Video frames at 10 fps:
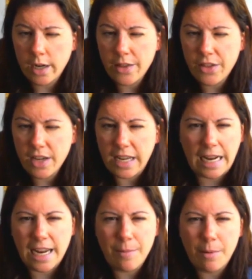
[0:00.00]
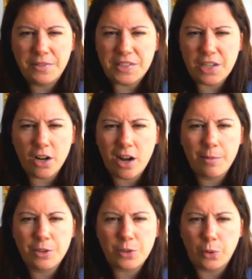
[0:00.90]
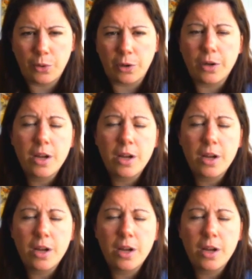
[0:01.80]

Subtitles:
I think. I can't remember if it's .com or .org,